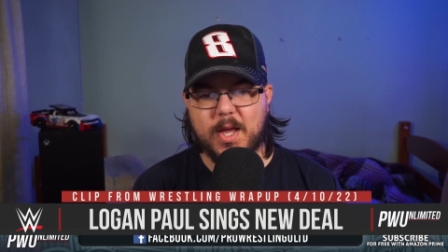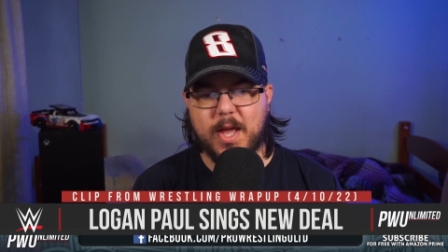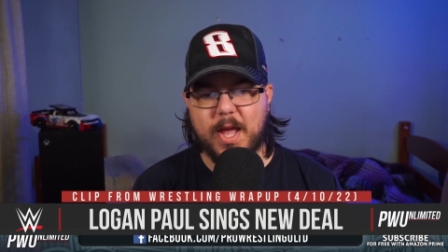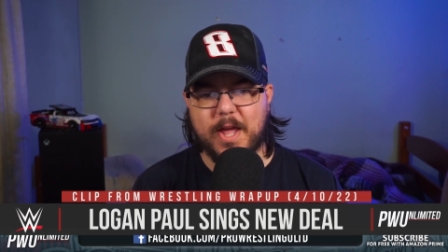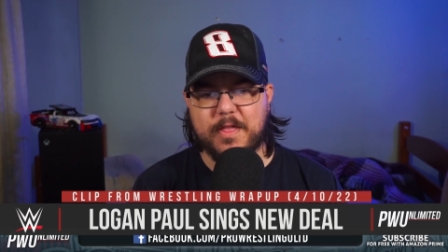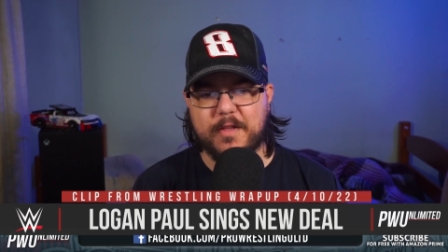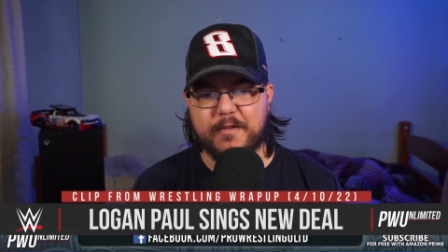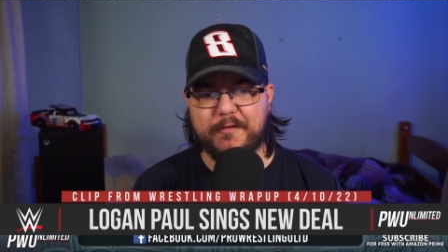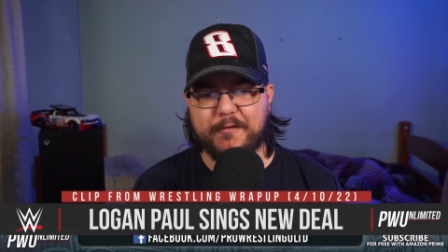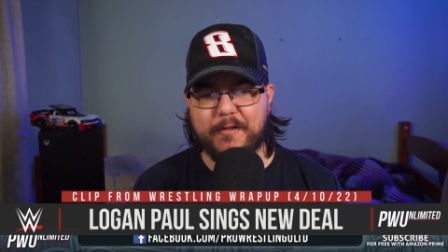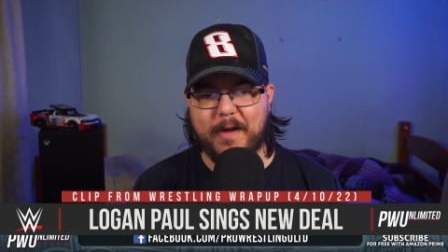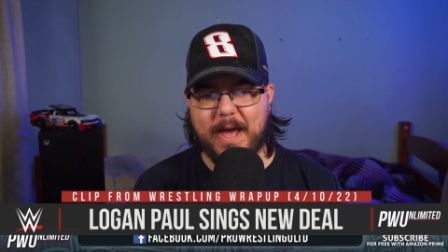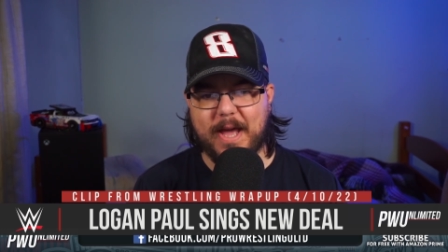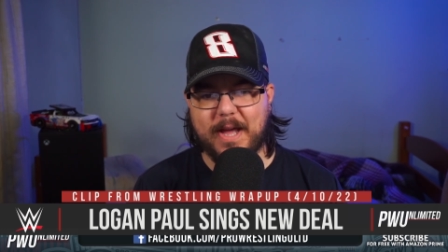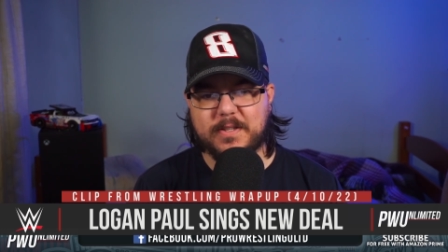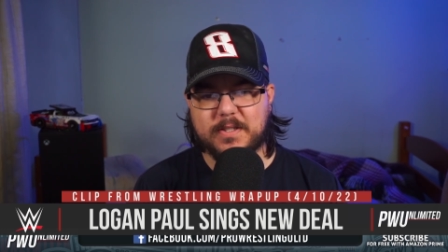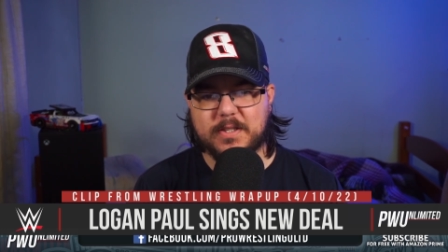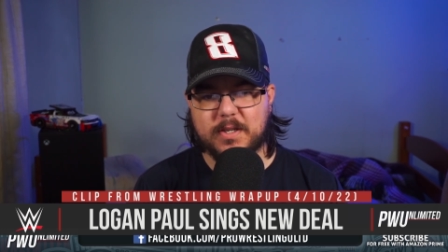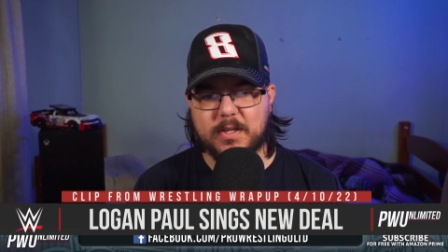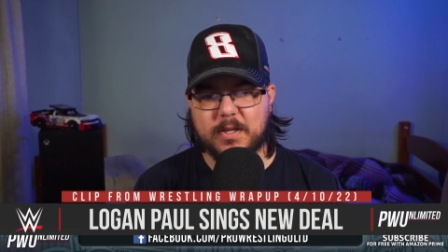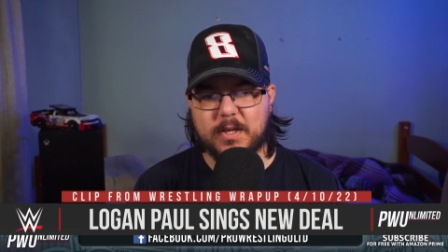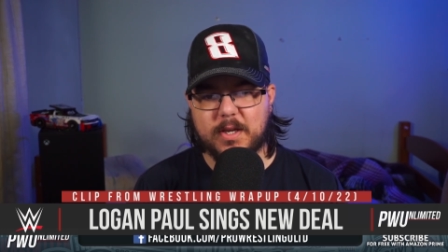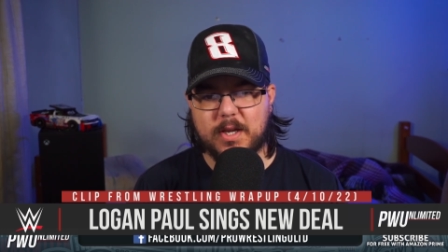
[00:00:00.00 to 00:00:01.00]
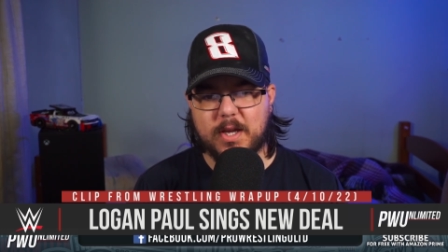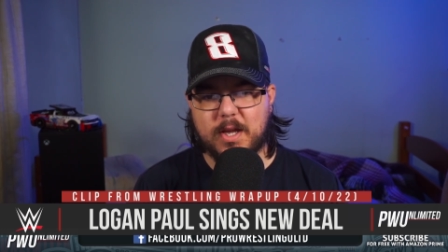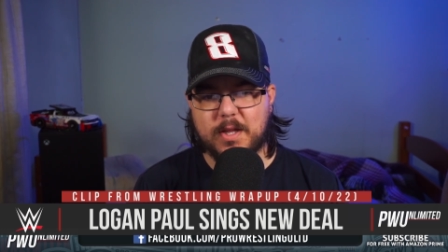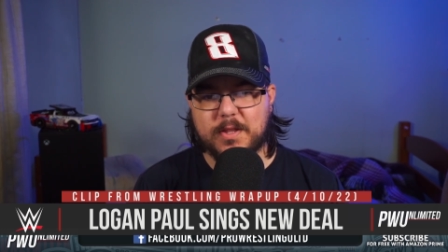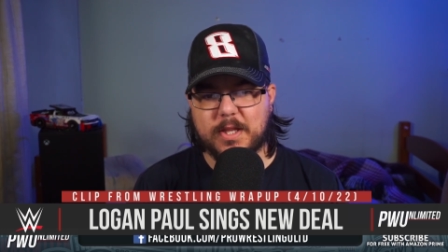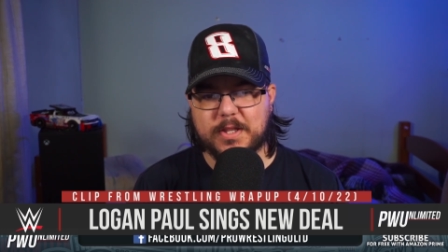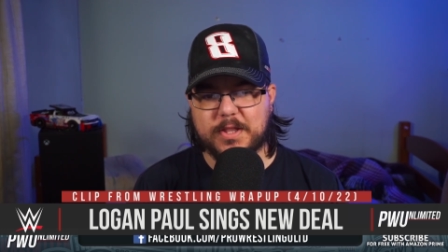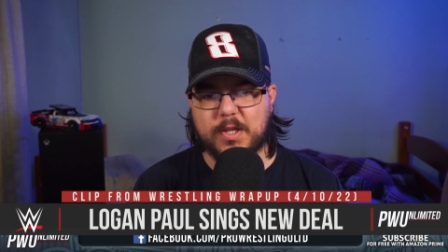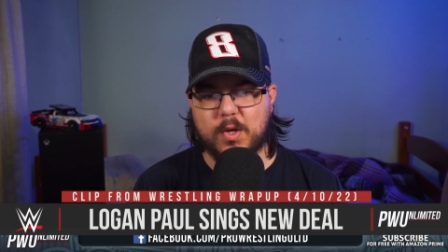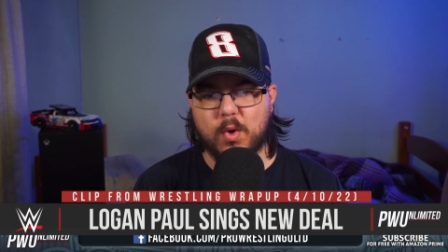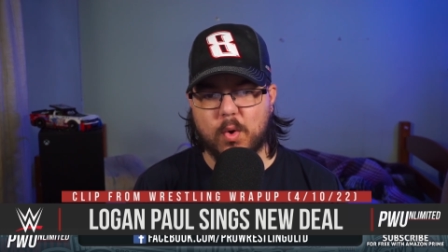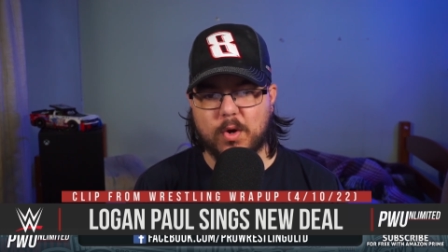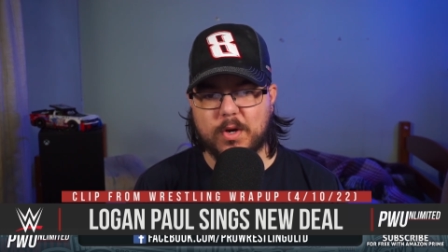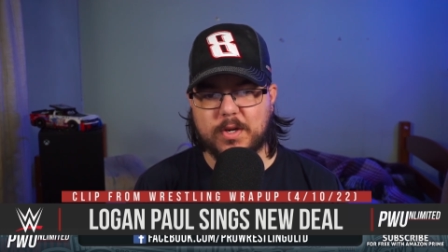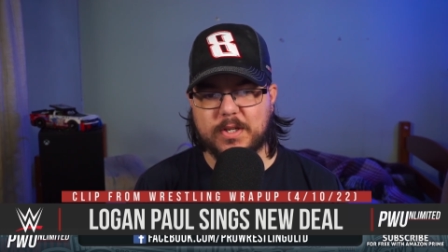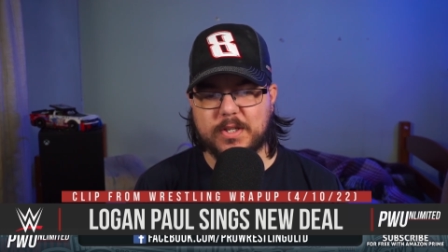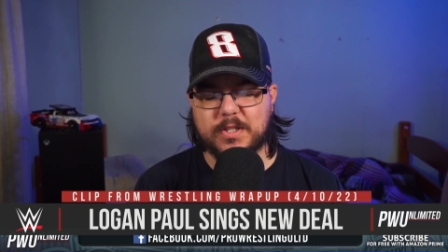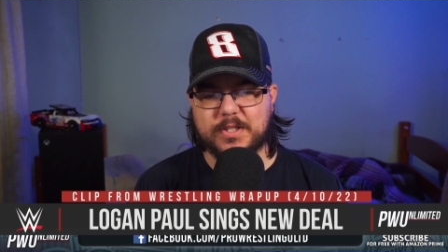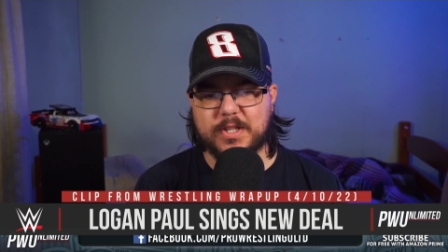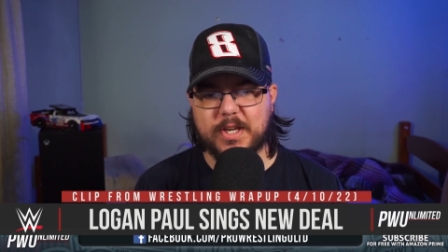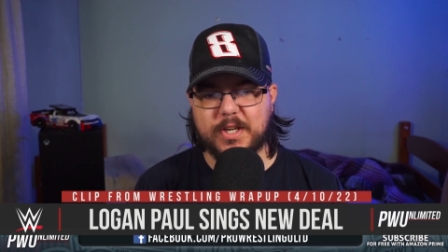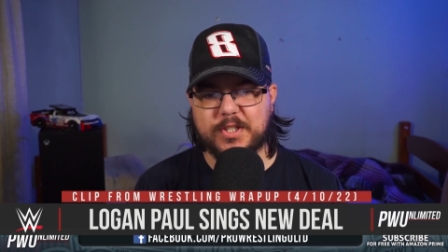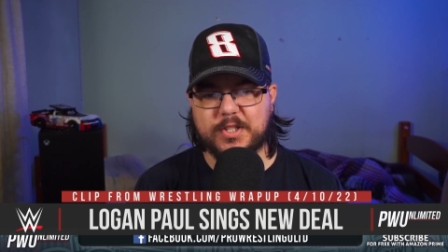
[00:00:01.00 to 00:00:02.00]
And the fact that the
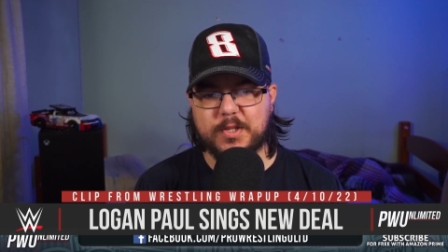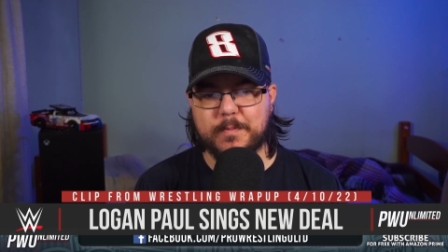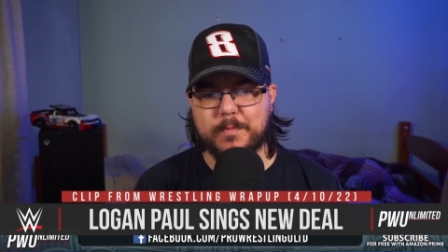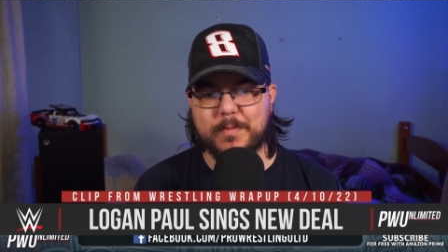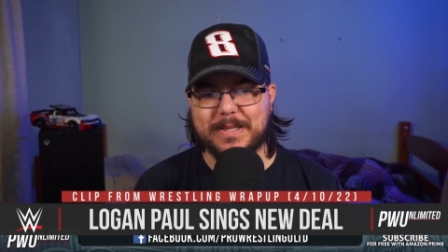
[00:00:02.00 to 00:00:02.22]
organization